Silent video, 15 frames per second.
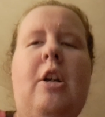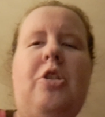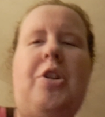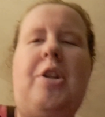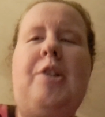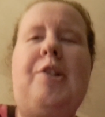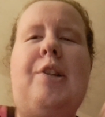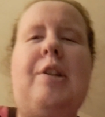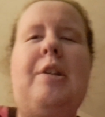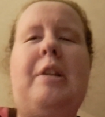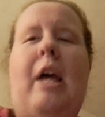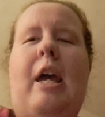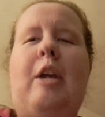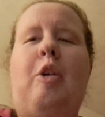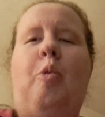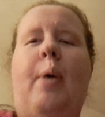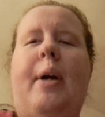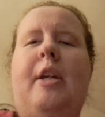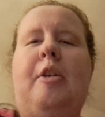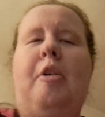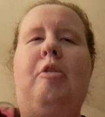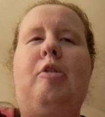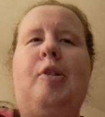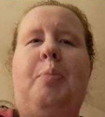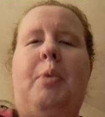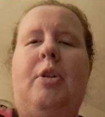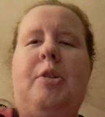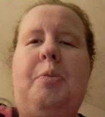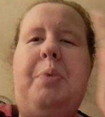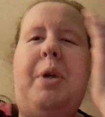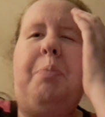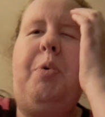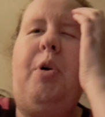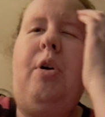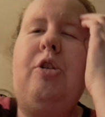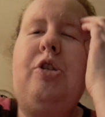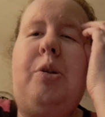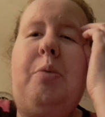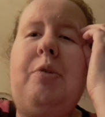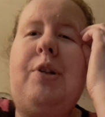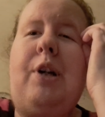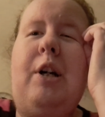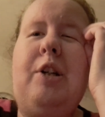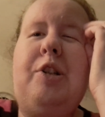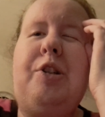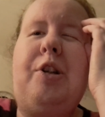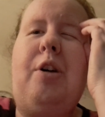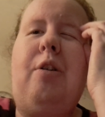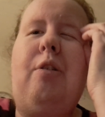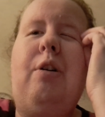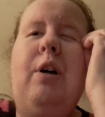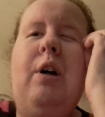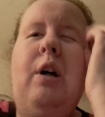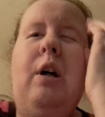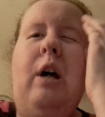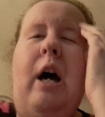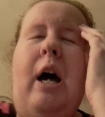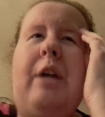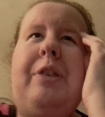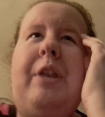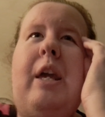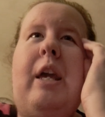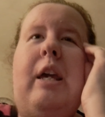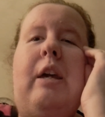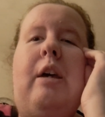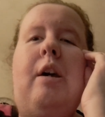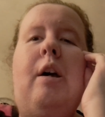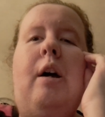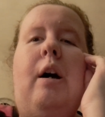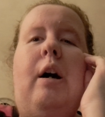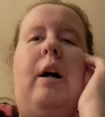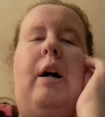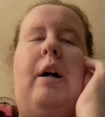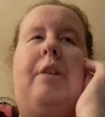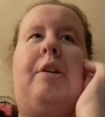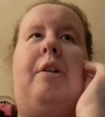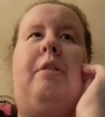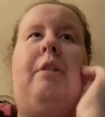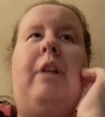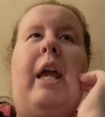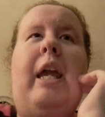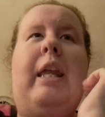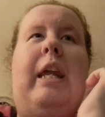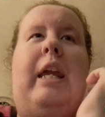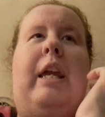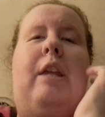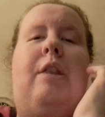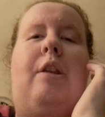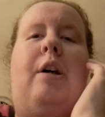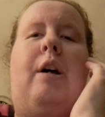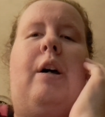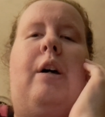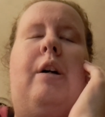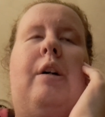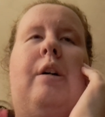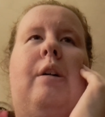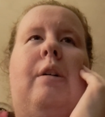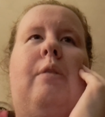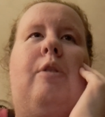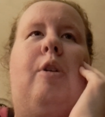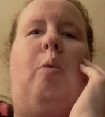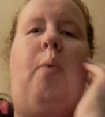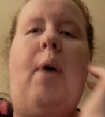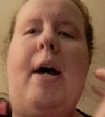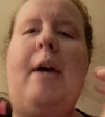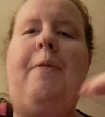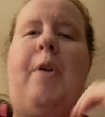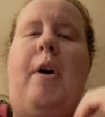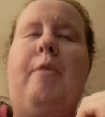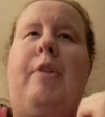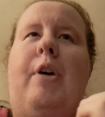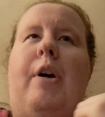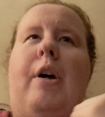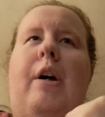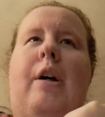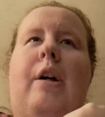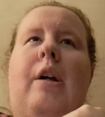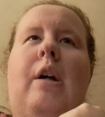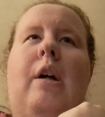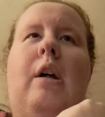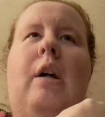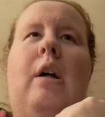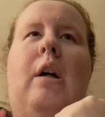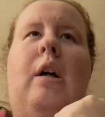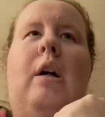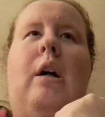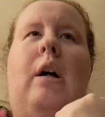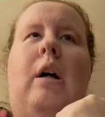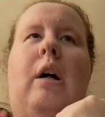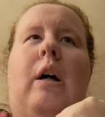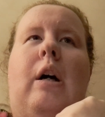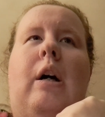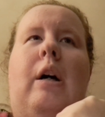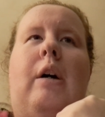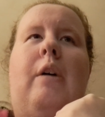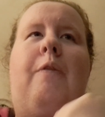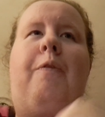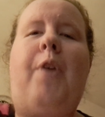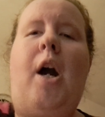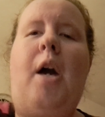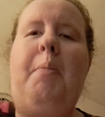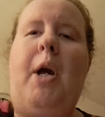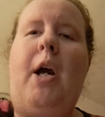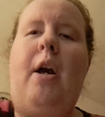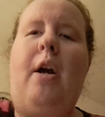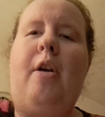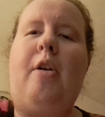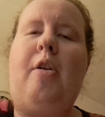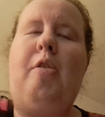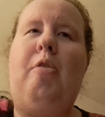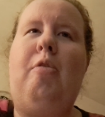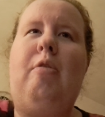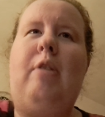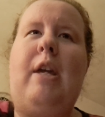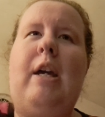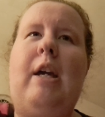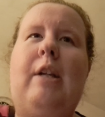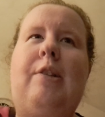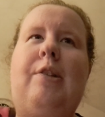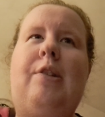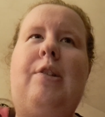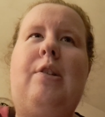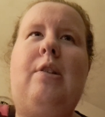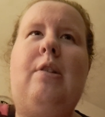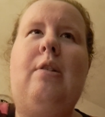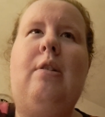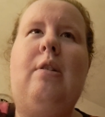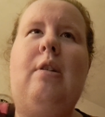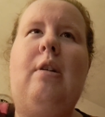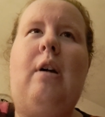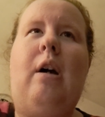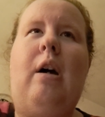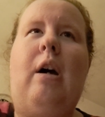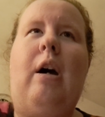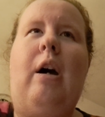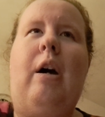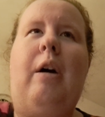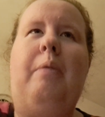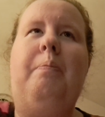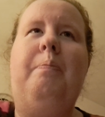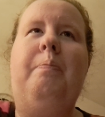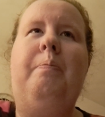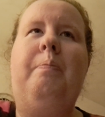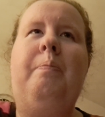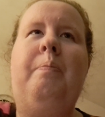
She isn't like quite noticeable to people. She was also, I think, uh, the lady, the the wife of the uh, farmer who gets um,